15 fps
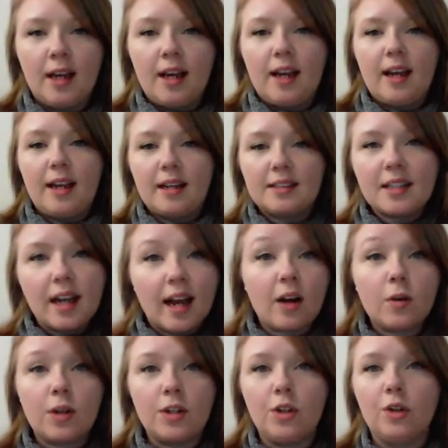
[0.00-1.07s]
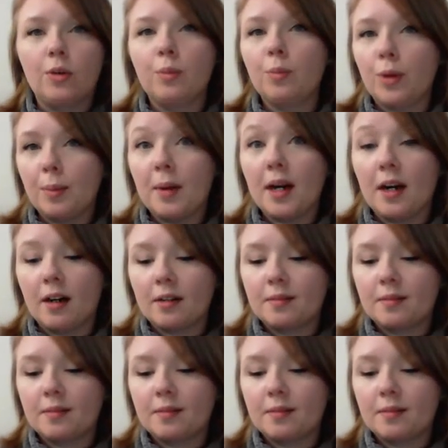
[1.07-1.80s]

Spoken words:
And how can you prepare?